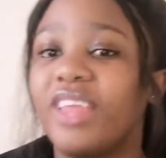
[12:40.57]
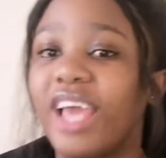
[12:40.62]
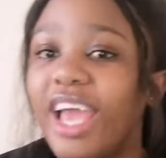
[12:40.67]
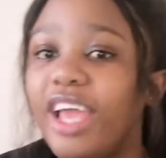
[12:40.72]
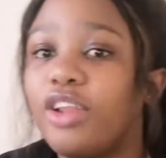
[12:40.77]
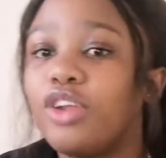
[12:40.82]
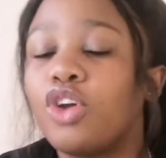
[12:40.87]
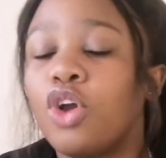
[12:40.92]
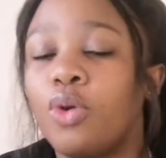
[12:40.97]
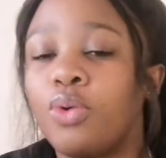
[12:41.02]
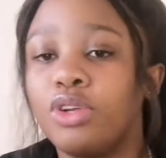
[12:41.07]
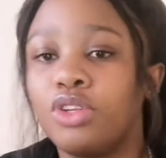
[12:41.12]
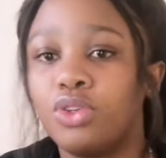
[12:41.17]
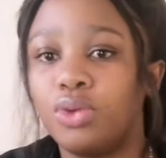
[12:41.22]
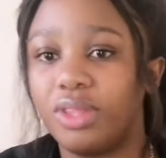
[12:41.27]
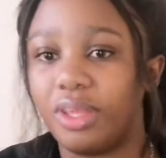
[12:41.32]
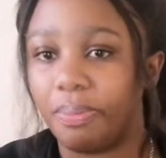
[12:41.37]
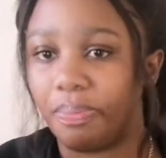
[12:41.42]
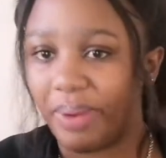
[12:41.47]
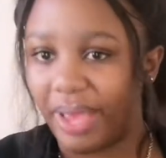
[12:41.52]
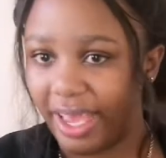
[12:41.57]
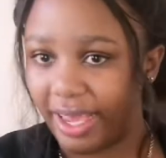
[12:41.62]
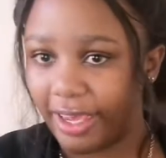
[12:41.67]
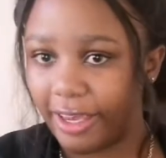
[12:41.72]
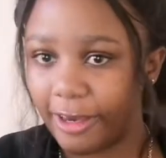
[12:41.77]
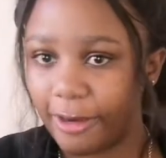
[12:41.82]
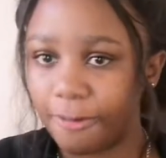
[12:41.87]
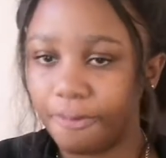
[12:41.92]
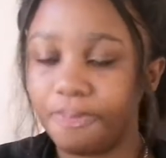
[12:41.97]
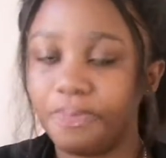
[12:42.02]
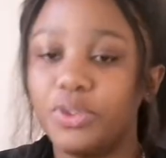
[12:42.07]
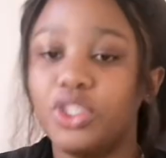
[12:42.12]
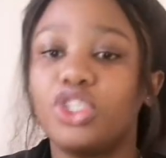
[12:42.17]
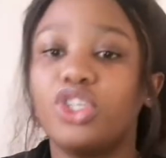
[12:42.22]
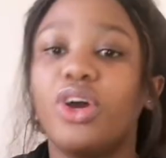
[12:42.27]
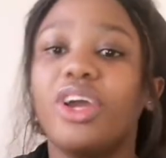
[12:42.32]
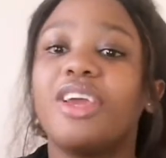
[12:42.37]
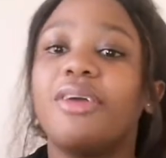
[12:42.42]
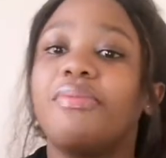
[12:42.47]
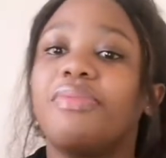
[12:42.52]
Then going to the back,
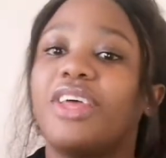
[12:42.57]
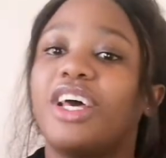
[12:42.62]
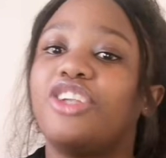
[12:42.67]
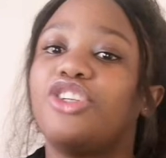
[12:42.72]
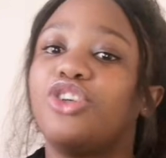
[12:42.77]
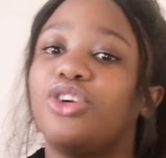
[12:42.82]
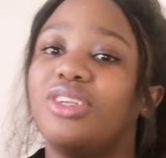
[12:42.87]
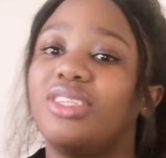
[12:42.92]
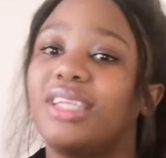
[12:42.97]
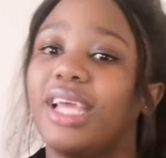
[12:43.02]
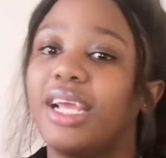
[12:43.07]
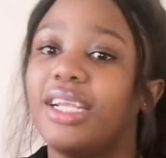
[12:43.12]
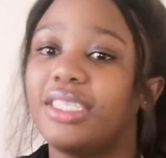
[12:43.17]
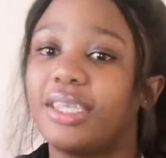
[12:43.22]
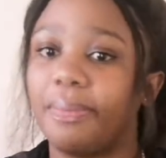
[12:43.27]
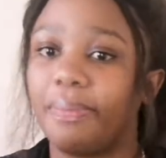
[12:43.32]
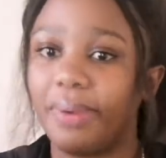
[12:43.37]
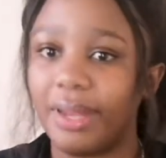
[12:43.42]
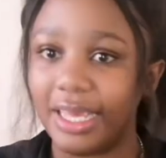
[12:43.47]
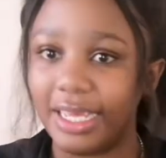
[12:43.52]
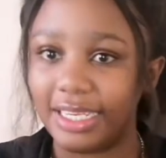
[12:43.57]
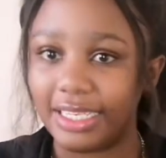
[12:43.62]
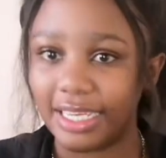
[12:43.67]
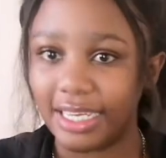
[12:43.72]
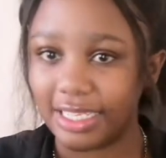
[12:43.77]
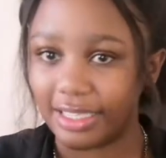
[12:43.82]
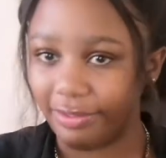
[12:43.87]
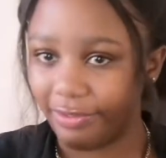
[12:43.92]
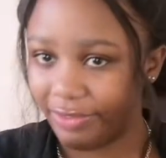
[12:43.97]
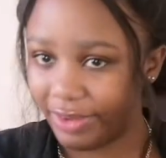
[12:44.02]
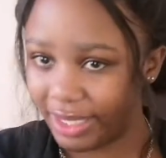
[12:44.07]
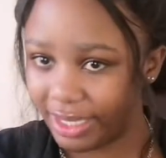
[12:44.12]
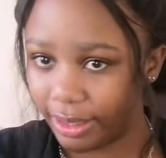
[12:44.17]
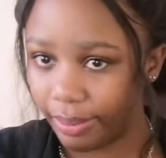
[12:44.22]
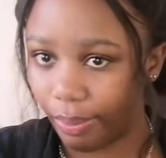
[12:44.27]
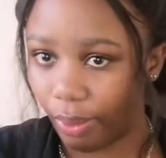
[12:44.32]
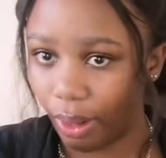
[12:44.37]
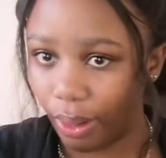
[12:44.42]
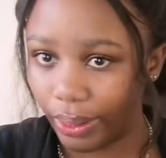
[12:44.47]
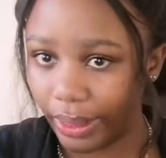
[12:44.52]
show him that your danger plate is
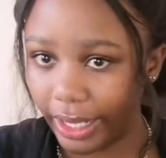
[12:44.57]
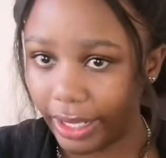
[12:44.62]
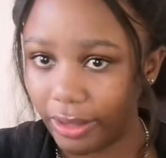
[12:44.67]
visible.